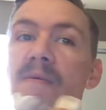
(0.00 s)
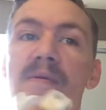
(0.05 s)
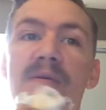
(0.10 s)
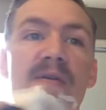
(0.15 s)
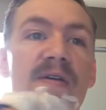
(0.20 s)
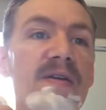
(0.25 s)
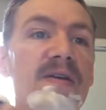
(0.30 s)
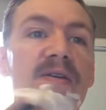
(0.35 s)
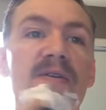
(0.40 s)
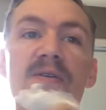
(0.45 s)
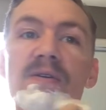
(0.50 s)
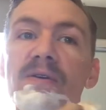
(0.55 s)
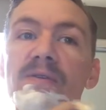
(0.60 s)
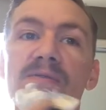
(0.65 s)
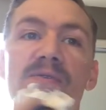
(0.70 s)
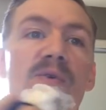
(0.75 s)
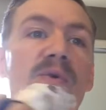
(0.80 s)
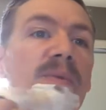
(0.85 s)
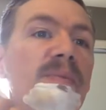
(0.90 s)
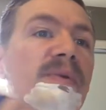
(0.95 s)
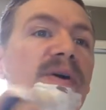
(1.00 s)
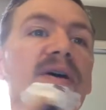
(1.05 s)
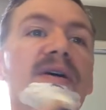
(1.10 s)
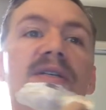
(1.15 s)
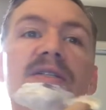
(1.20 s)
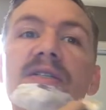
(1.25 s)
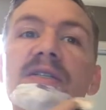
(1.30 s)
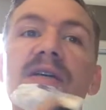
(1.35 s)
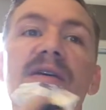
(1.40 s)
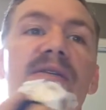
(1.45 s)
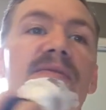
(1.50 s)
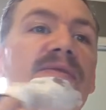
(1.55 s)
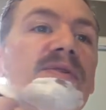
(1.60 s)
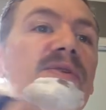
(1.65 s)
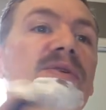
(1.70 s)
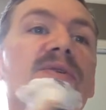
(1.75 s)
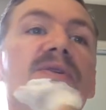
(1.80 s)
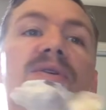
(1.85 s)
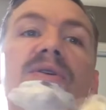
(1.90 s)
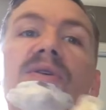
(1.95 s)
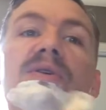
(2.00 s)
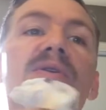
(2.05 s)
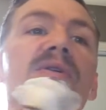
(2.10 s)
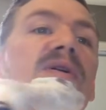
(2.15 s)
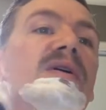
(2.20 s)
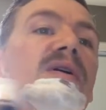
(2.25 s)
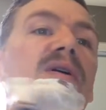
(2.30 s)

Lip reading: You can do a 4-pass shave. You can do